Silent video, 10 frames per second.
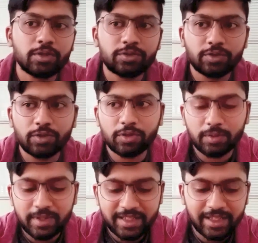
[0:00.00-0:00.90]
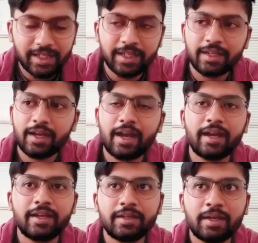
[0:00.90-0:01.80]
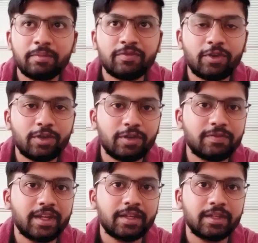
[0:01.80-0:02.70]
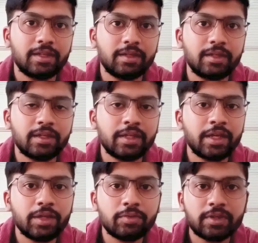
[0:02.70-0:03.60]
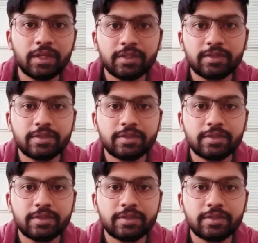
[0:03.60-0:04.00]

So basically I am fond of learning new things.